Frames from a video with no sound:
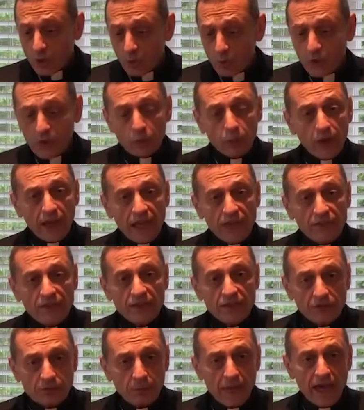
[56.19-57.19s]
We wear
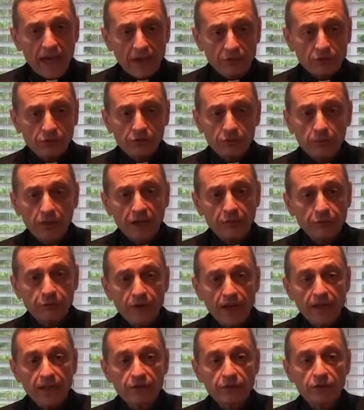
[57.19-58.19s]
these masks, my
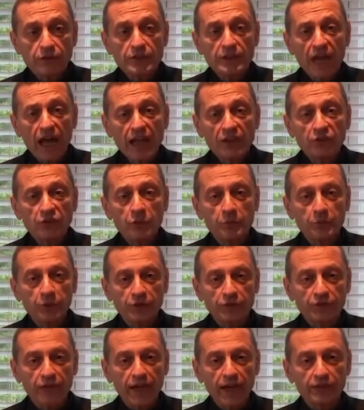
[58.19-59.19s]
friends, not to
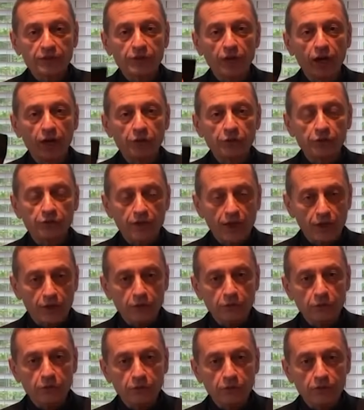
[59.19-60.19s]
protect
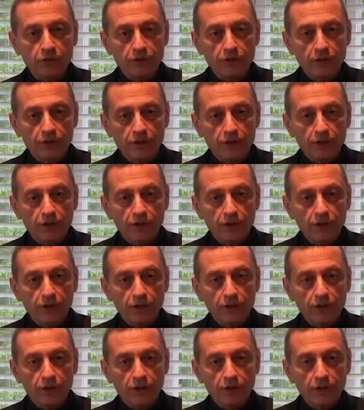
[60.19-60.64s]
ourselves,